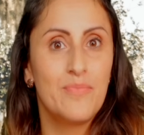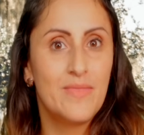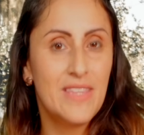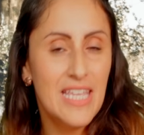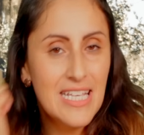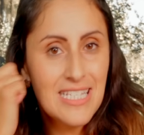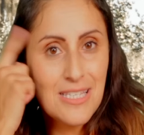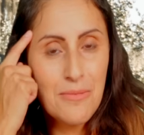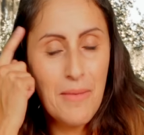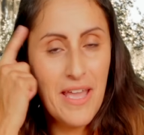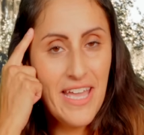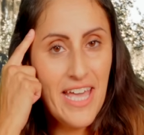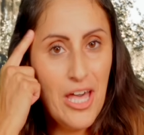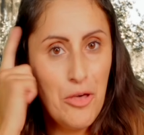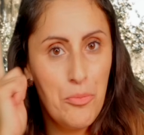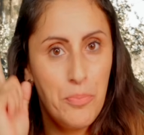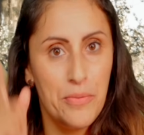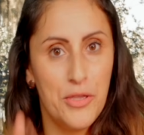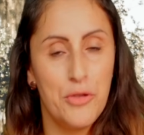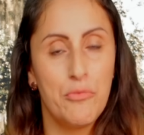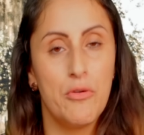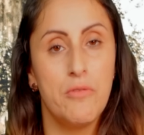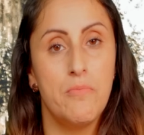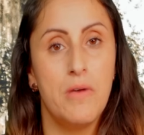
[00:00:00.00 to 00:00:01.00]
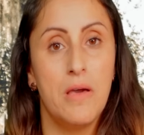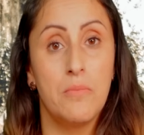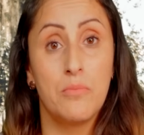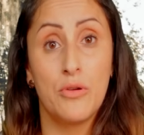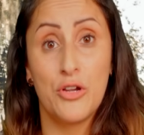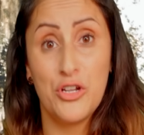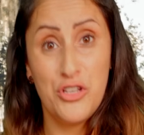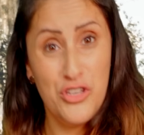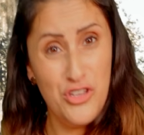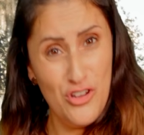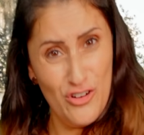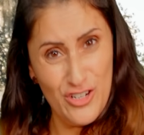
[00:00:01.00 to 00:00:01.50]
This may help you
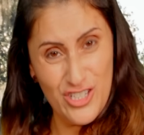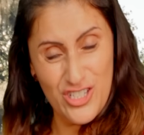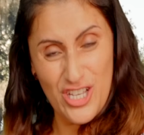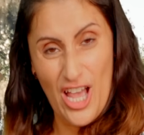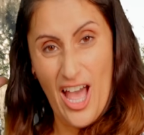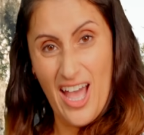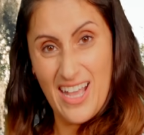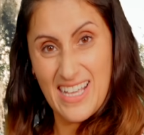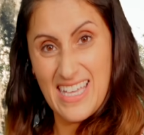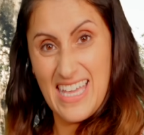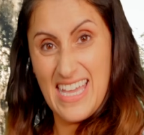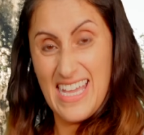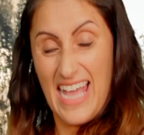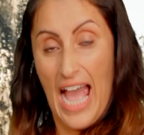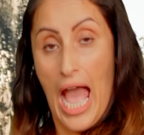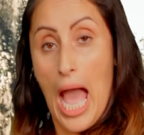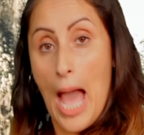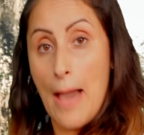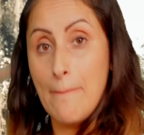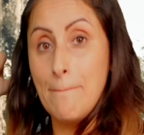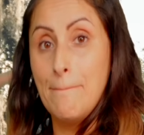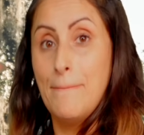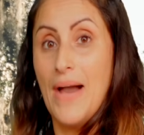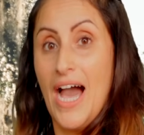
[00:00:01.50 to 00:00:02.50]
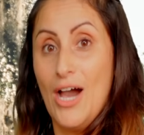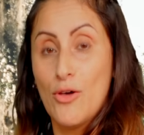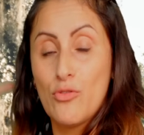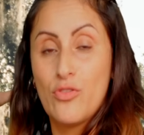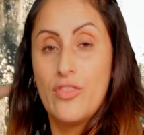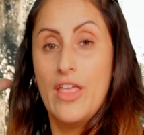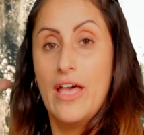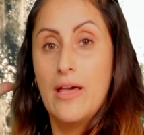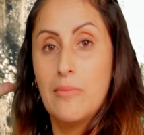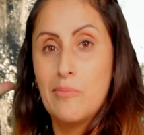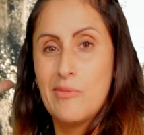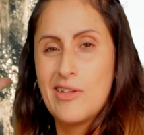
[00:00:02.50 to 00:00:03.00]
remember. You're talking about
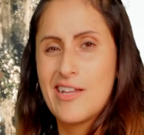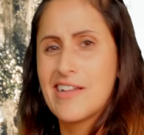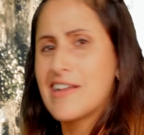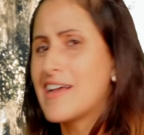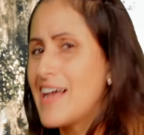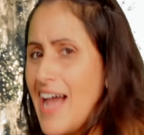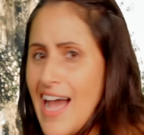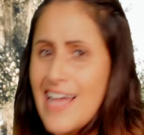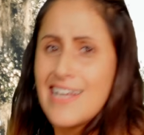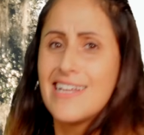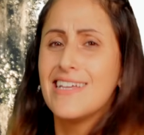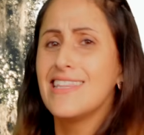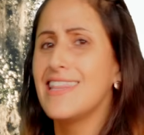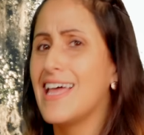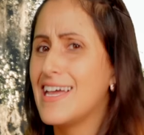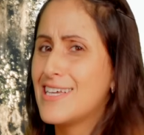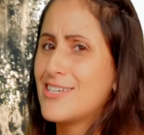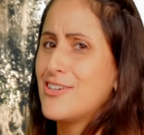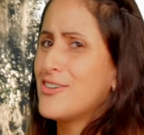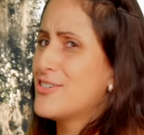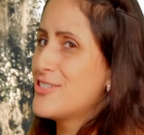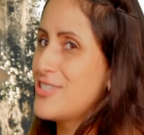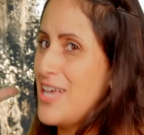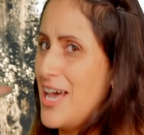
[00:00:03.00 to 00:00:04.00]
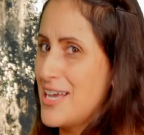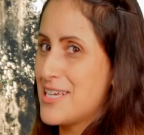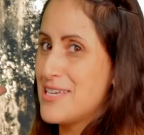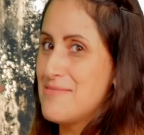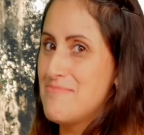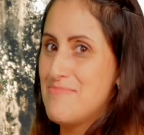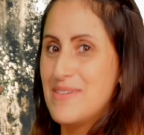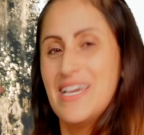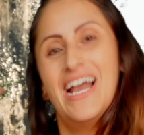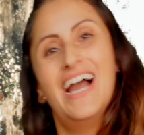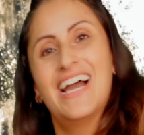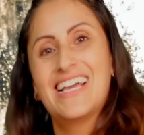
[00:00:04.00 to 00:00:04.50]
them. Kind of like you're
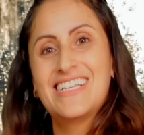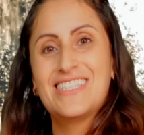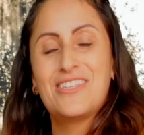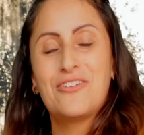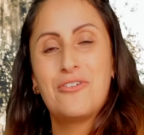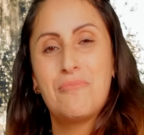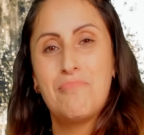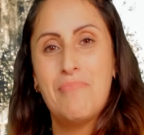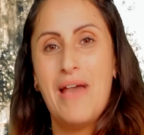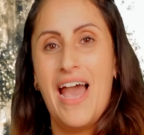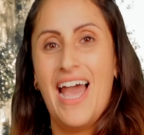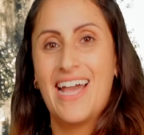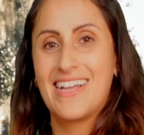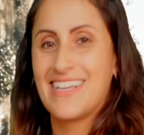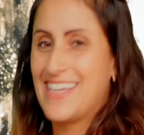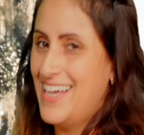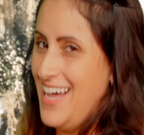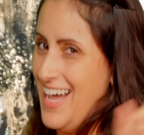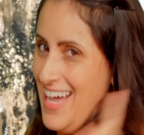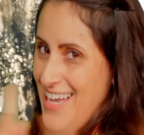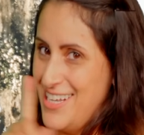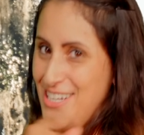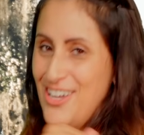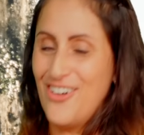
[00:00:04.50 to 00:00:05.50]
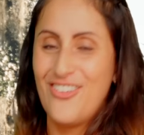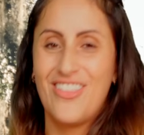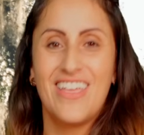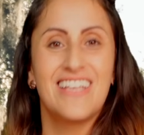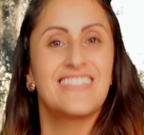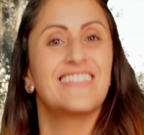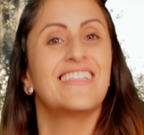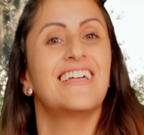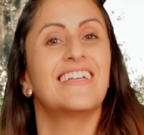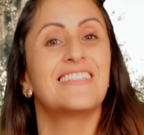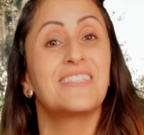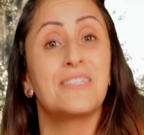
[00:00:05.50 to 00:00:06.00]
talking behind their back. I know
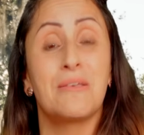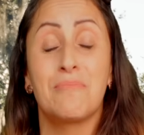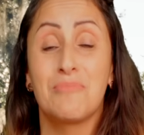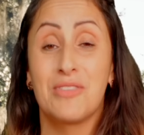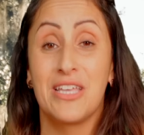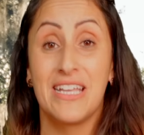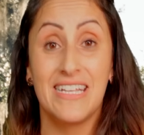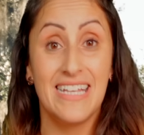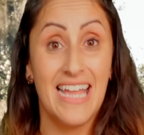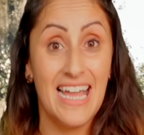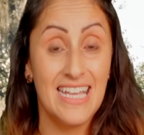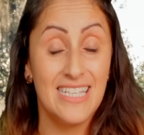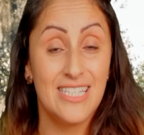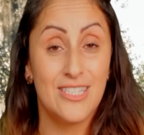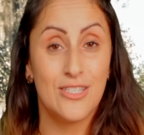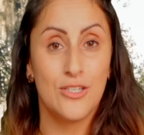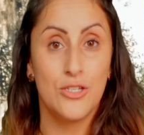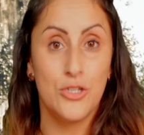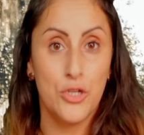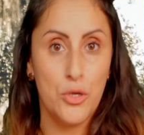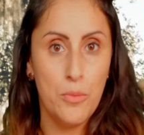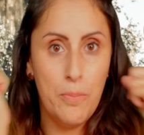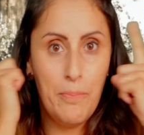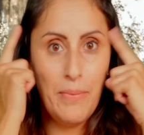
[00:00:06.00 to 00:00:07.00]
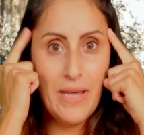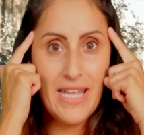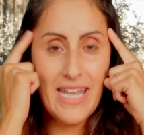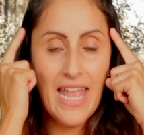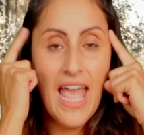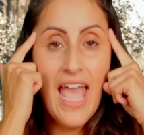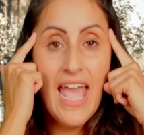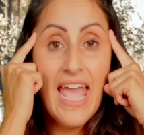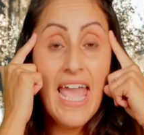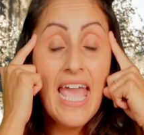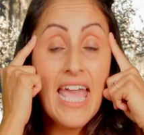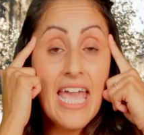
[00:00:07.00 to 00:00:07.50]
that's not something nice to do, but
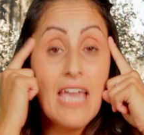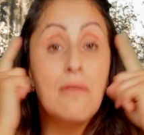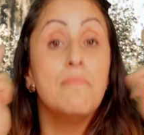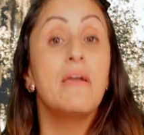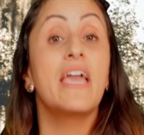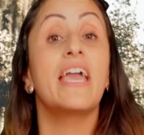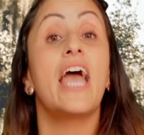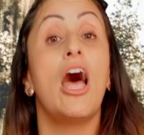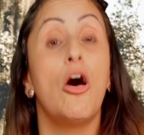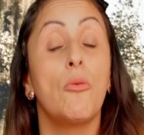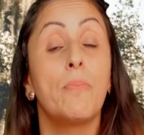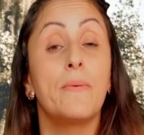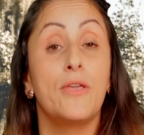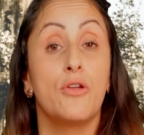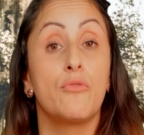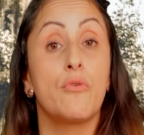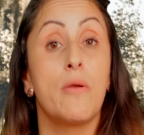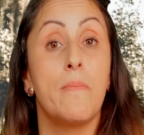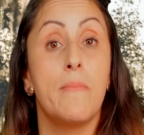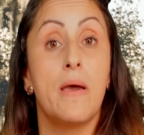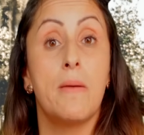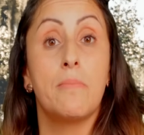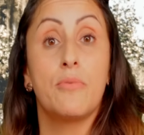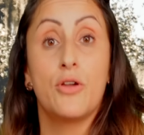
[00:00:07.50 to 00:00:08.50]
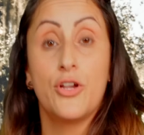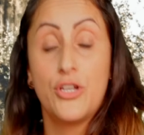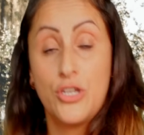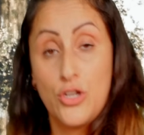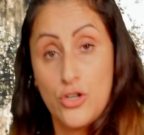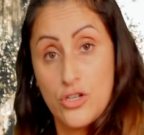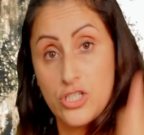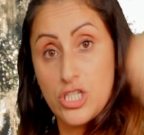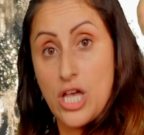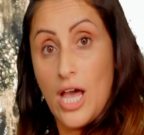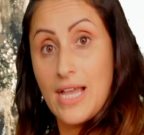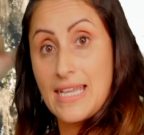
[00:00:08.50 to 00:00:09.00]
it may help you remember.
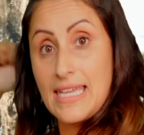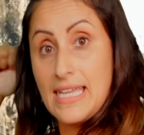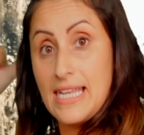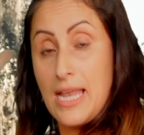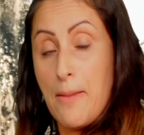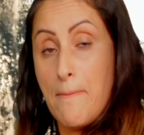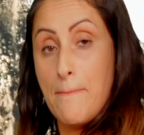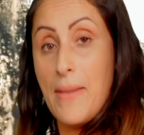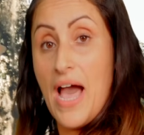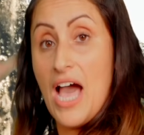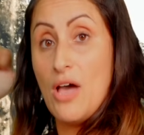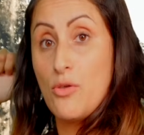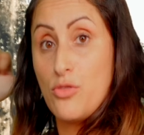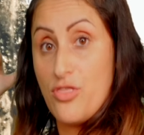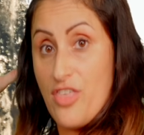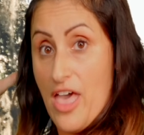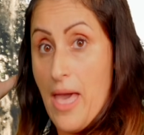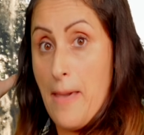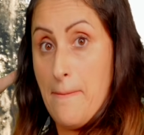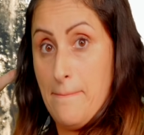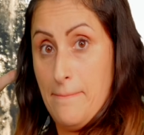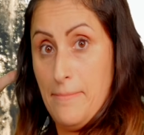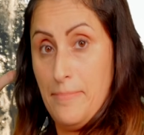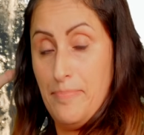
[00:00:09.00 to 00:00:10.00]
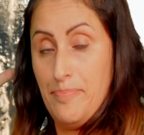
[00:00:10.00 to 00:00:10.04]
You're talking about them.